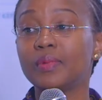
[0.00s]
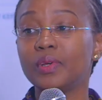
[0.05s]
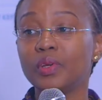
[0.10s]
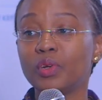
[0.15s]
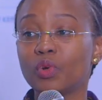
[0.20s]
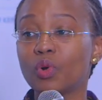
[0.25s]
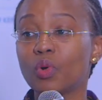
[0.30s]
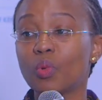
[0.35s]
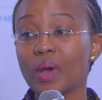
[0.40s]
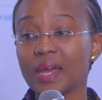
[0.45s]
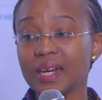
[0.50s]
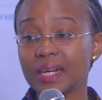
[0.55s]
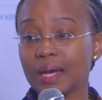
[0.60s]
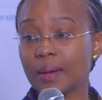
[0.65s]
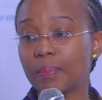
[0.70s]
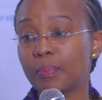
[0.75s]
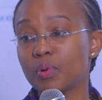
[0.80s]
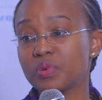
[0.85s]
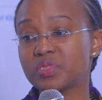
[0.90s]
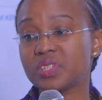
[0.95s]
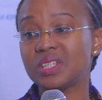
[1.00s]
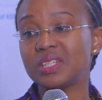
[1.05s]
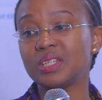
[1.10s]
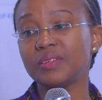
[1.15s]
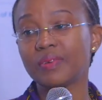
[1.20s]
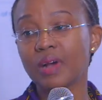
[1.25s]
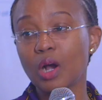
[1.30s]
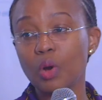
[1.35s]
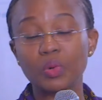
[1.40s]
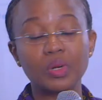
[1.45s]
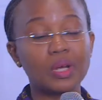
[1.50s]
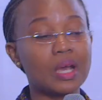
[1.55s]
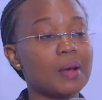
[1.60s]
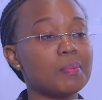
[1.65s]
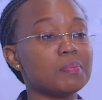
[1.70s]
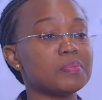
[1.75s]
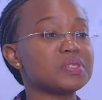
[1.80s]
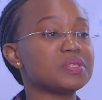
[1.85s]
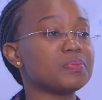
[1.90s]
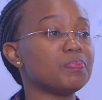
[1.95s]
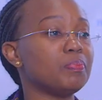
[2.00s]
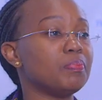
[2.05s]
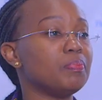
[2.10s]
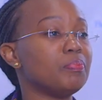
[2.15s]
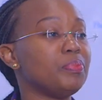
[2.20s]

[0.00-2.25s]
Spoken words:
wider positive outcomes